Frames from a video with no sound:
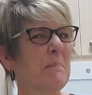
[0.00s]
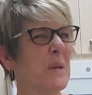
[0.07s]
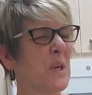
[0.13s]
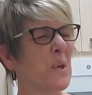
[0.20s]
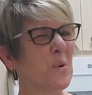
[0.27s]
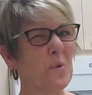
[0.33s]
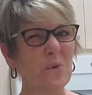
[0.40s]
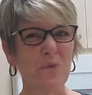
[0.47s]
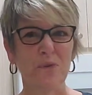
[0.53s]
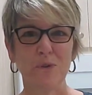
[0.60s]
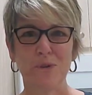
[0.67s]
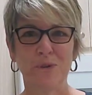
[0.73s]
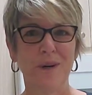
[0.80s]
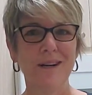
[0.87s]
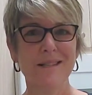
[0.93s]

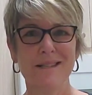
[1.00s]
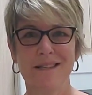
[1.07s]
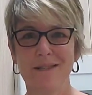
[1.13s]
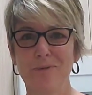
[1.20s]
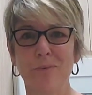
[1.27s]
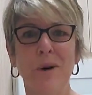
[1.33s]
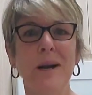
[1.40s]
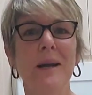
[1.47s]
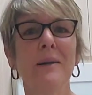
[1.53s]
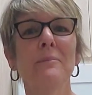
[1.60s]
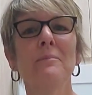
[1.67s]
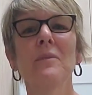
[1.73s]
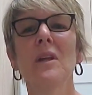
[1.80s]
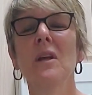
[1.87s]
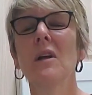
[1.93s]
beautiful dresses, right?